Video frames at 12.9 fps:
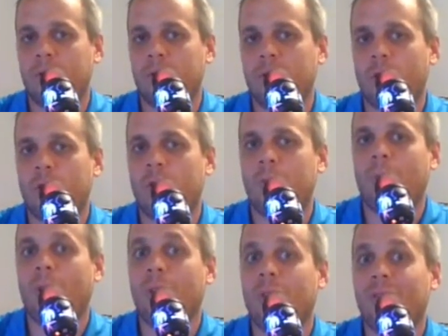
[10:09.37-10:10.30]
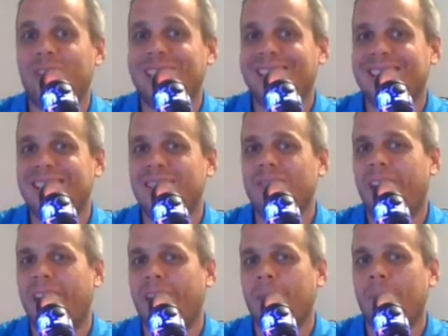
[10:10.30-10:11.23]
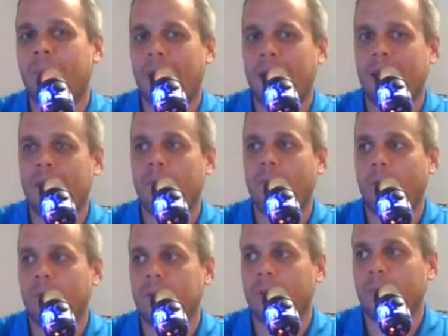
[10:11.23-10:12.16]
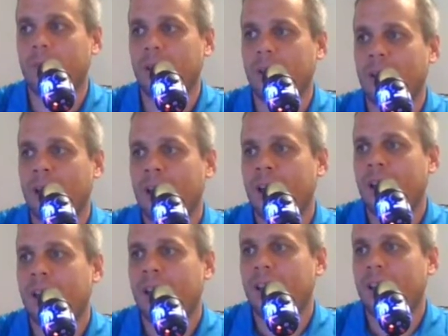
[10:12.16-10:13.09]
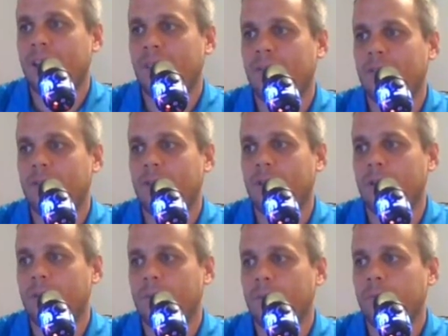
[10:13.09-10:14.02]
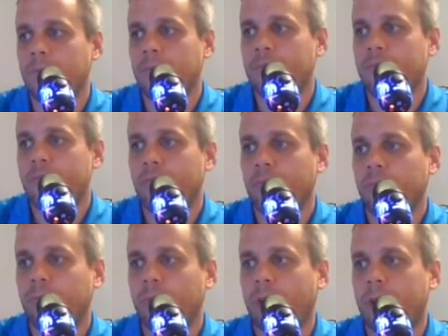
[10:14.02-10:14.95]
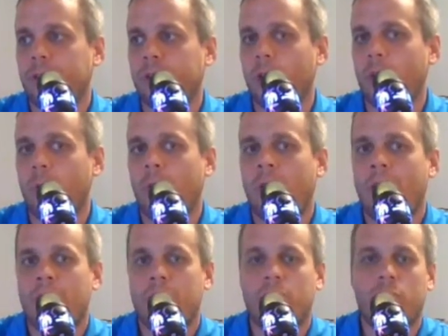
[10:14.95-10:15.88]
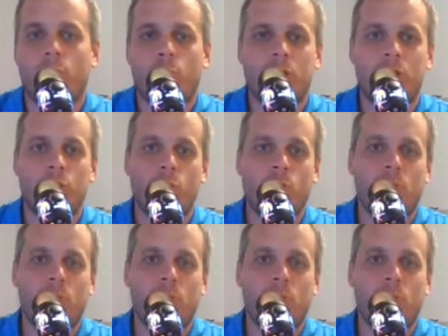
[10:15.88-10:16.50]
So you both receive and pay for something in the future. And so when you